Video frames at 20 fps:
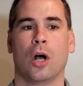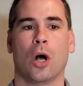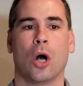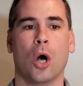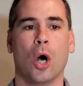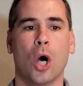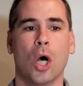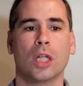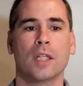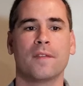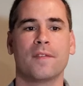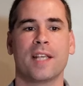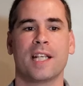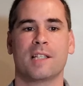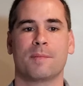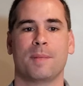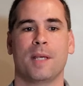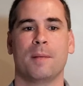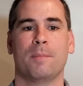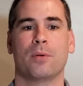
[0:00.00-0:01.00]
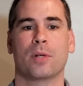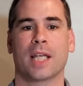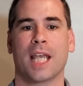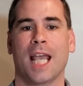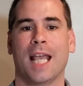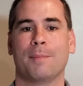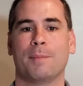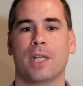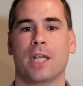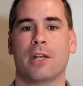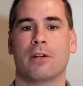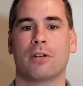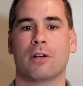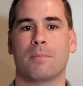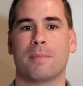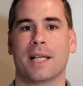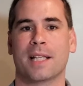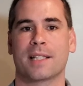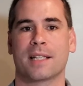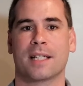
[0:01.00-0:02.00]
All of these people came to hear a
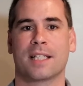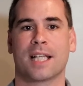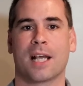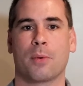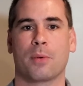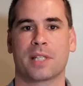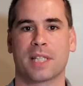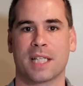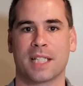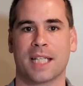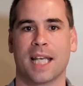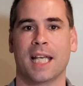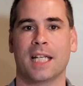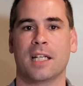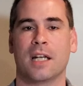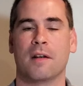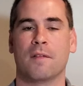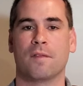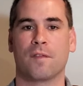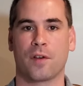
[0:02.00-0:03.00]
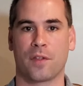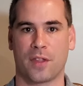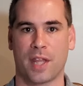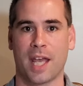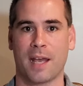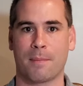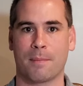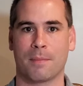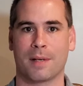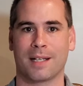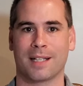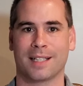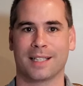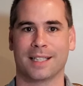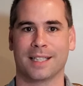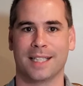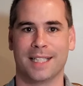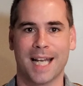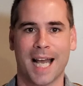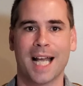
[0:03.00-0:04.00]
message that was intended for them,
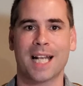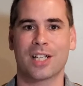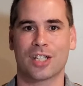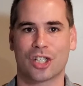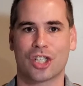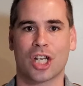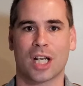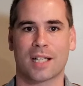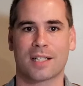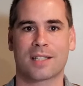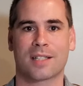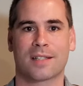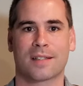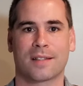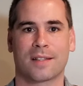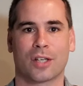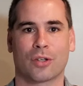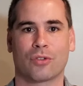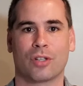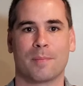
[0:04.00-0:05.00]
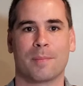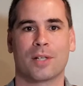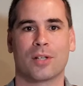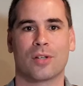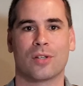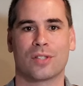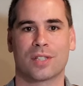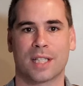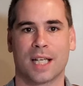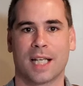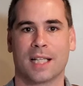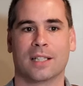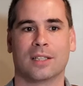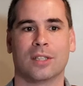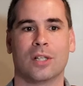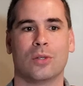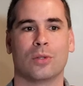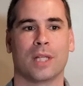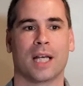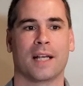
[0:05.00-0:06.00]
not just the criminals and the
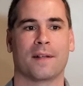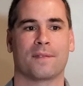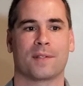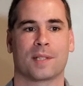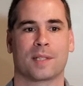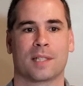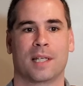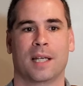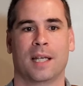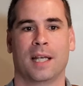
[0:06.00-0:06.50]
lowlifes.